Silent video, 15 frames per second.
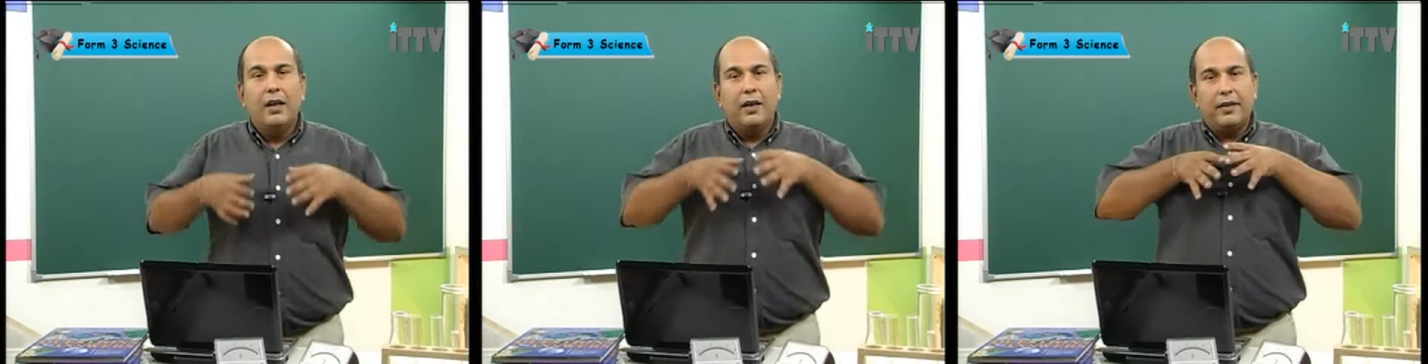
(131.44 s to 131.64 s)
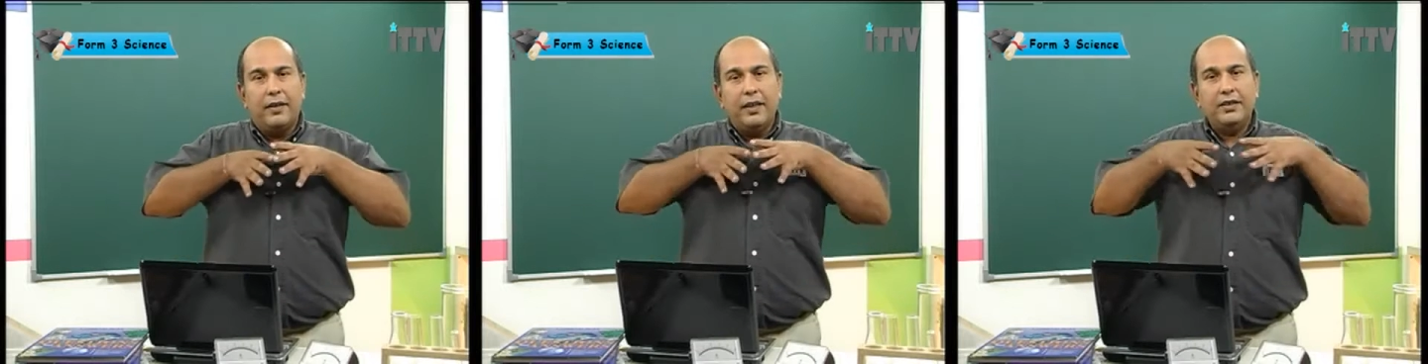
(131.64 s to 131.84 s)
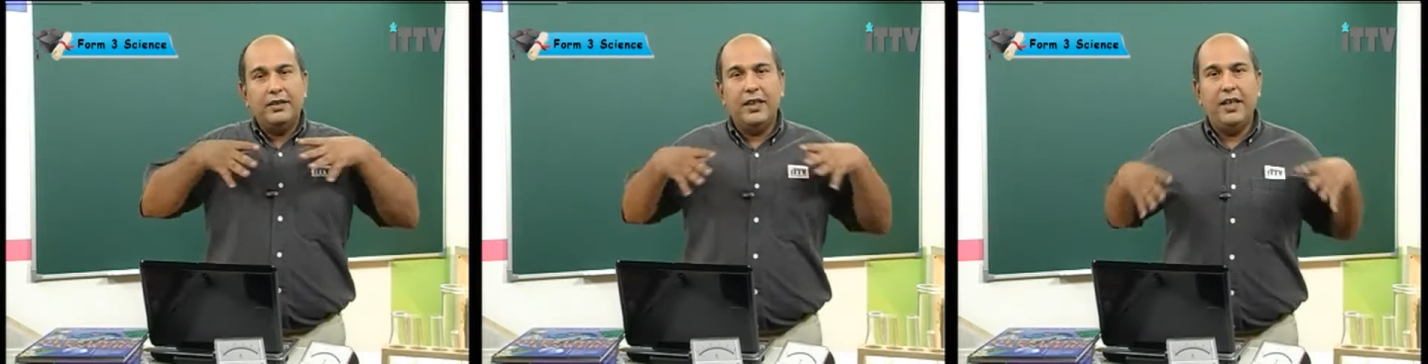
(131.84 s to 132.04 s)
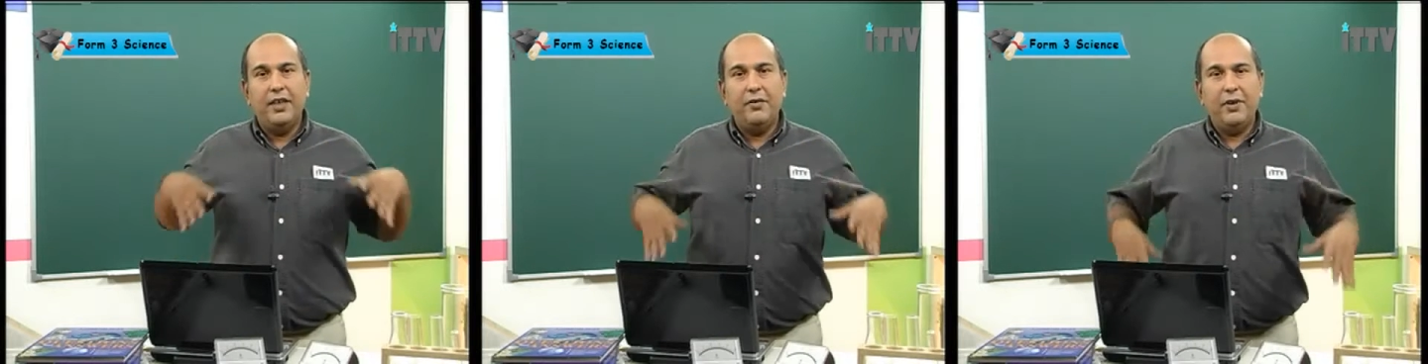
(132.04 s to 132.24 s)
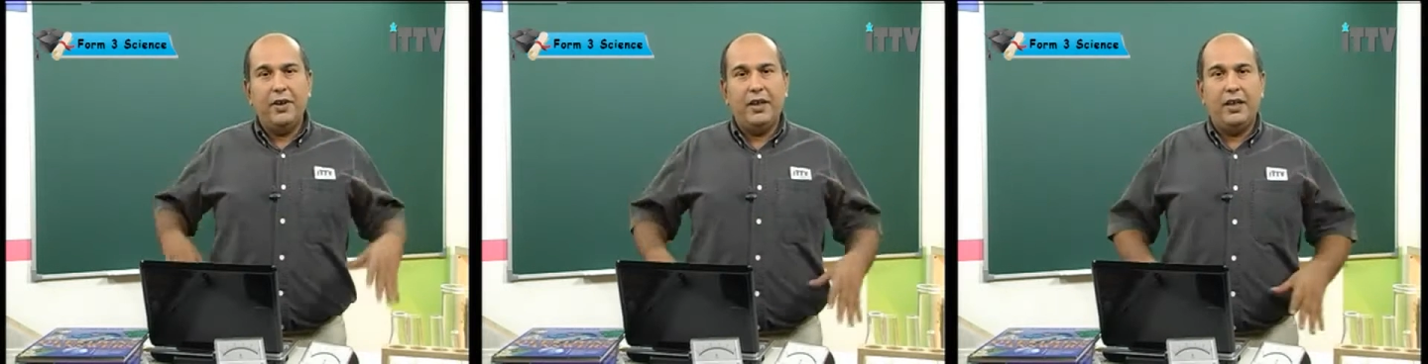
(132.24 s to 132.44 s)
This
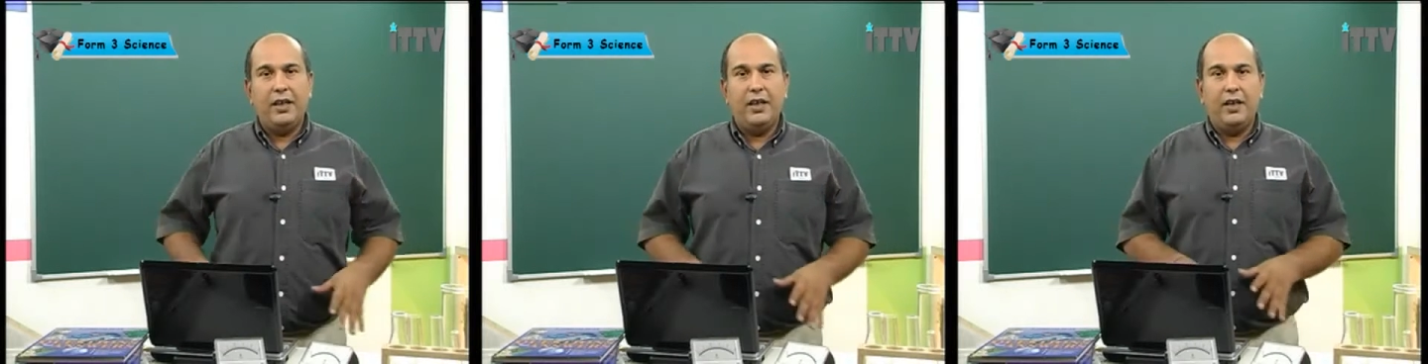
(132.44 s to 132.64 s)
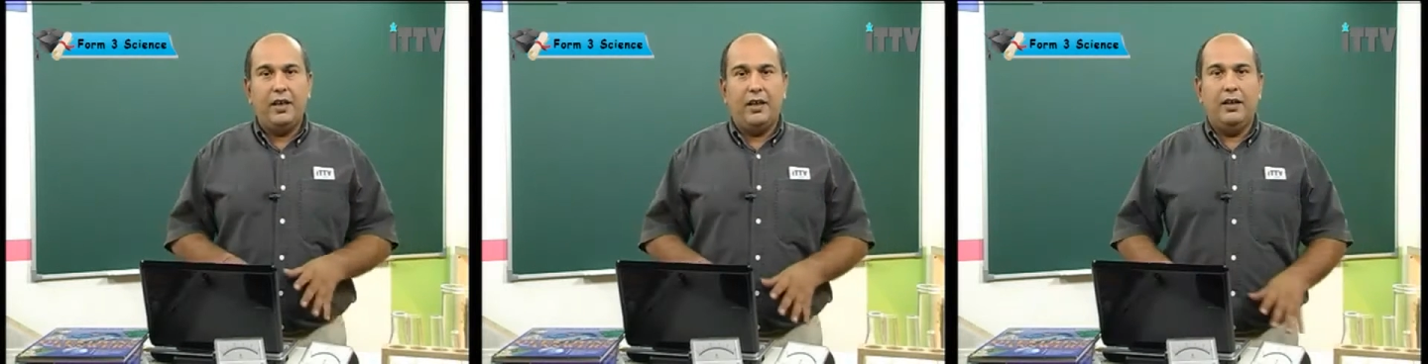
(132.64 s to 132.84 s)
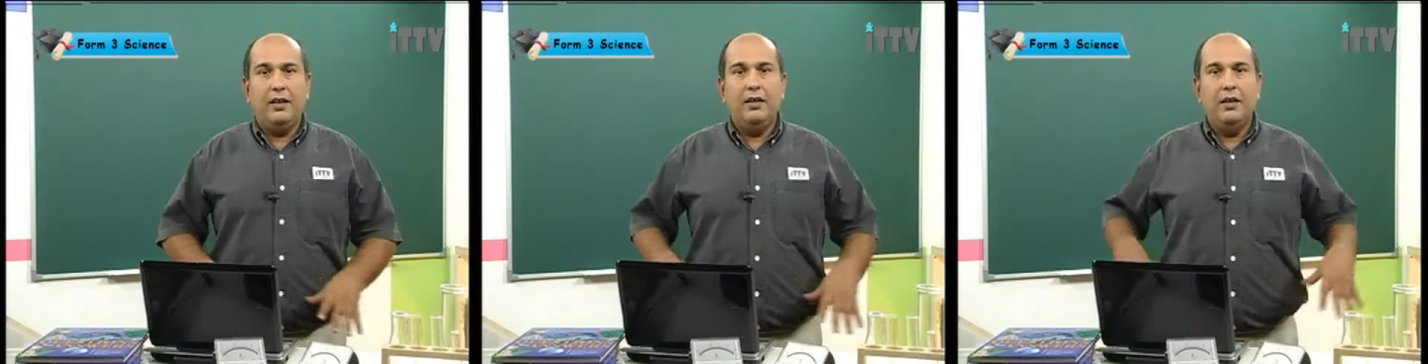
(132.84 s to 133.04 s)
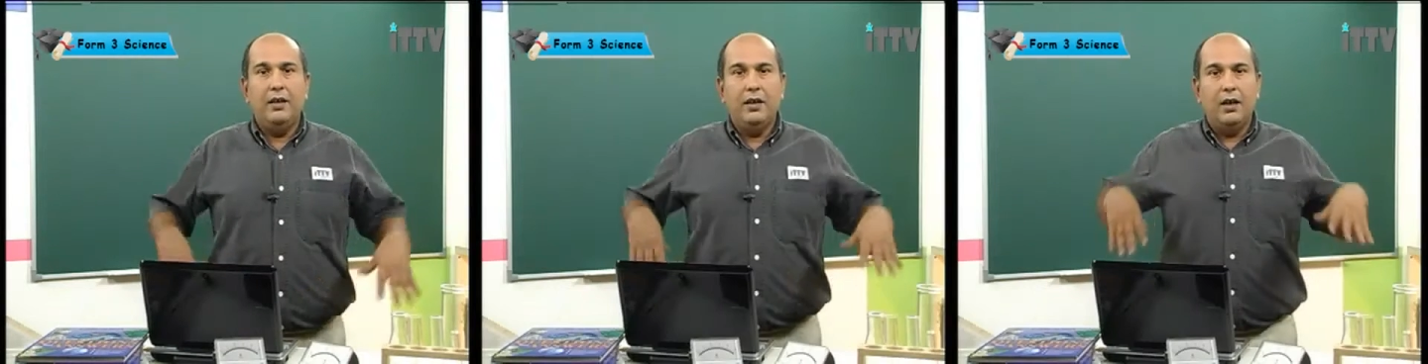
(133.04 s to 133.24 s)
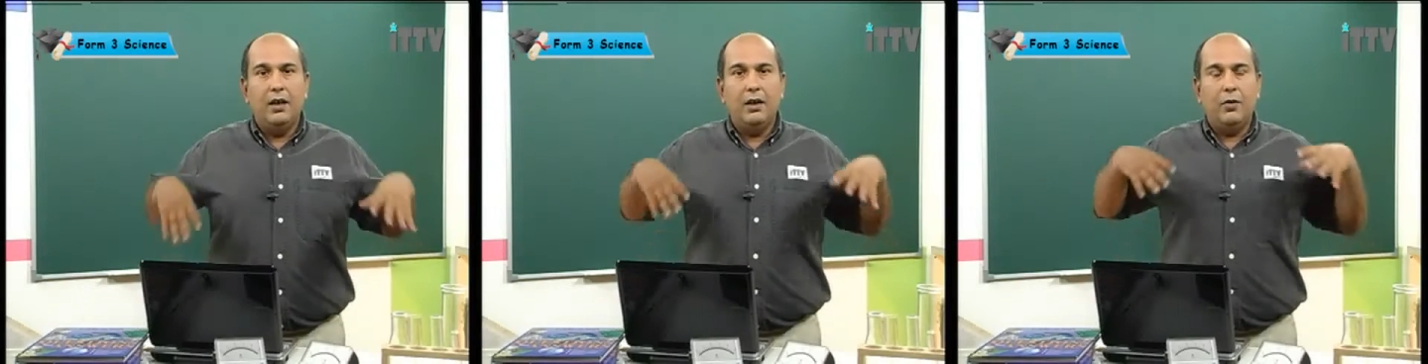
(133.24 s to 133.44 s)
area here
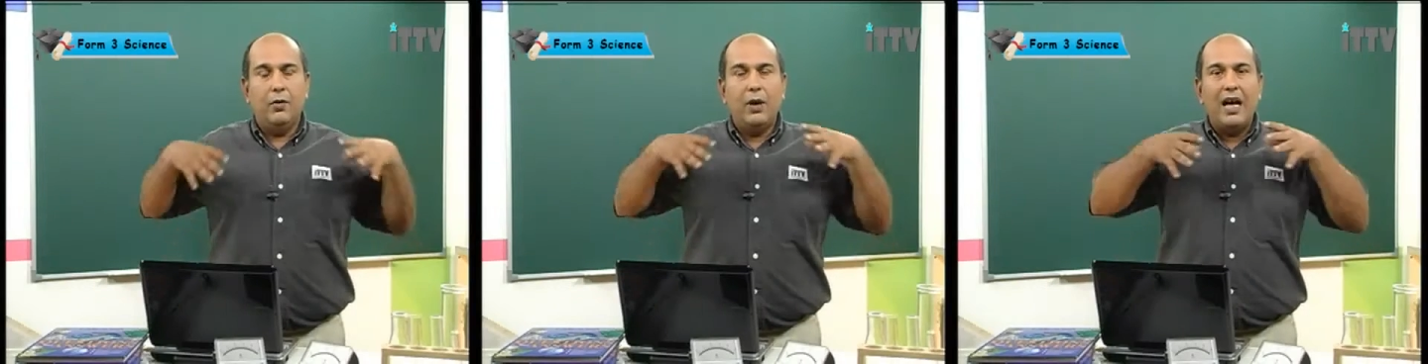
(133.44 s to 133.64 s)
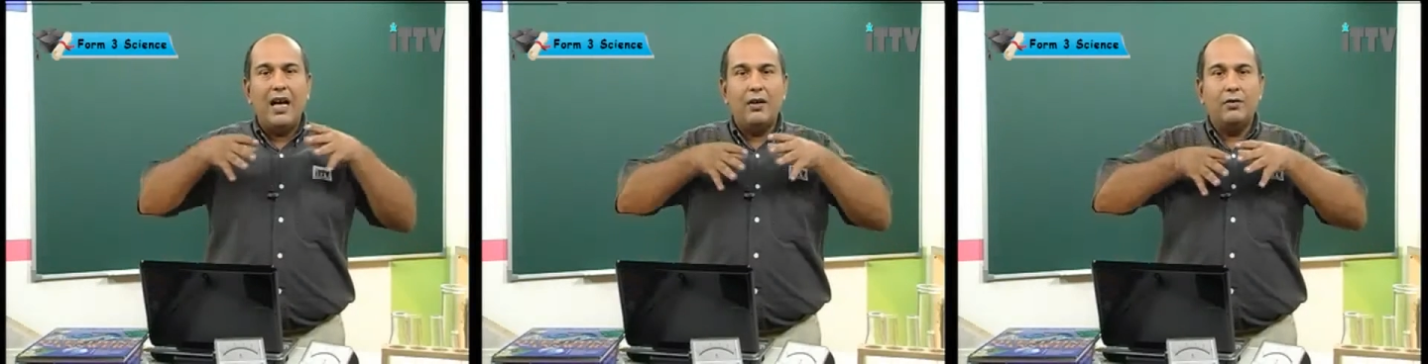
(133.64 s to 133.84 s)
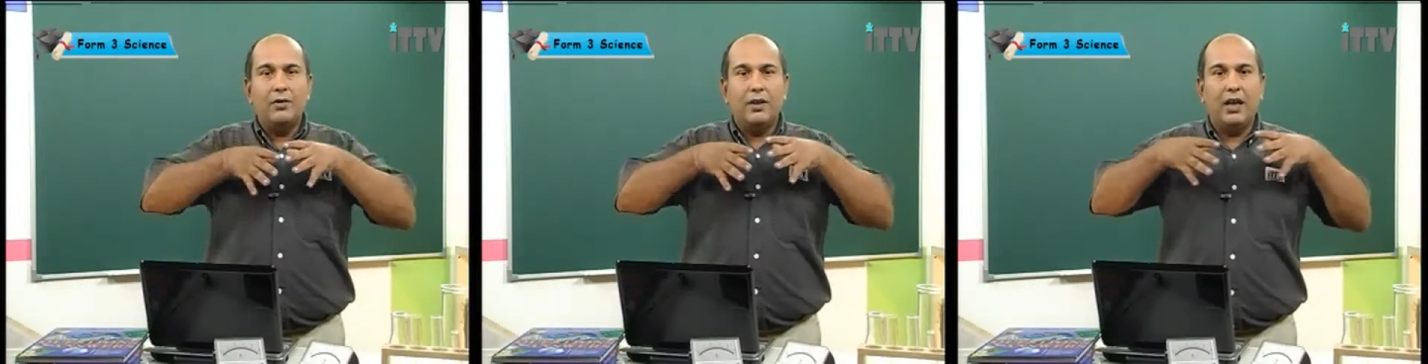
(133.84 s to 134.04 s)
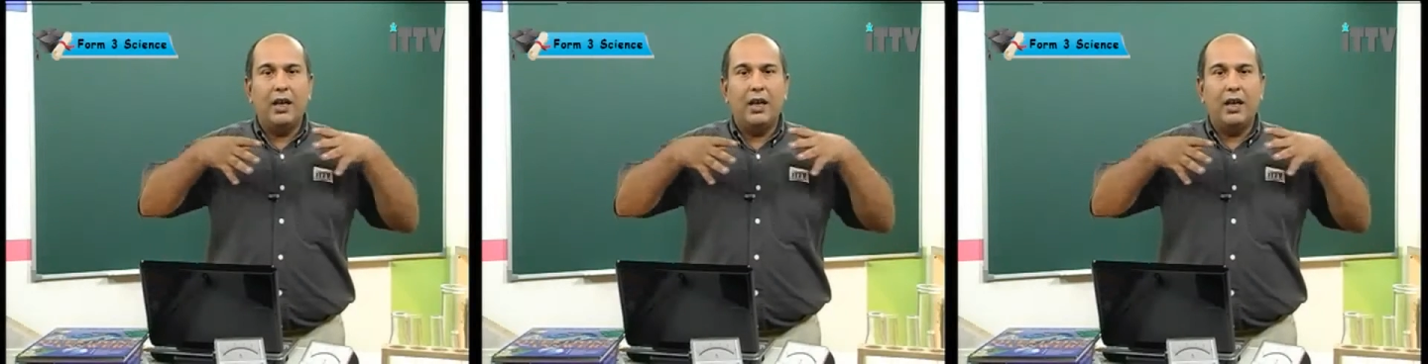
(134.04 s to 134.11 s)
around